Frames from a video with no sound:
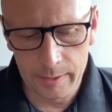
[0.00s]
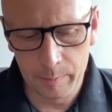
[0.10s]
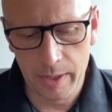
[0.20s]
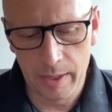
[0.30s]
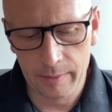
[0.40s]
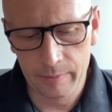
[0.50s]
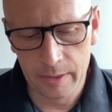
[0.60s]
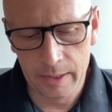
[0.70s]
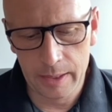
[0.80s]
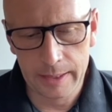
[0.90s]
as part of
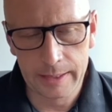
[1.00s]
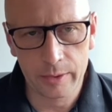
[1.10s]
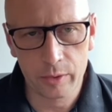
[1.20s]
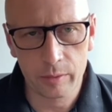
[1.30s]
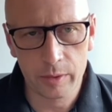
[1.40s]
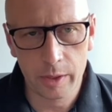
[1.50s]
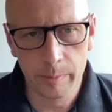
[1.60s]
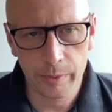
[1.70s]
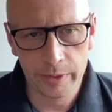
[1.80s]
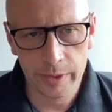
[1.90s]
the Essentials and
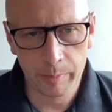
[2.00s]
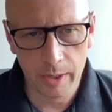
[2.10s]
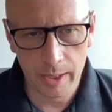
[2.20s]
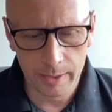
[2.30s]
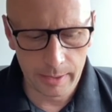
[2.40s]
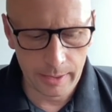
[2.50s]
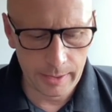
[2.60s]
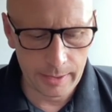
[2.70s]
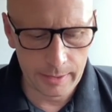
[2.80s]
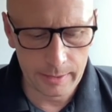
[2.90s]
Community plan
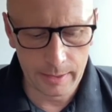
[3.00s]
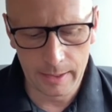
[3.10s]
is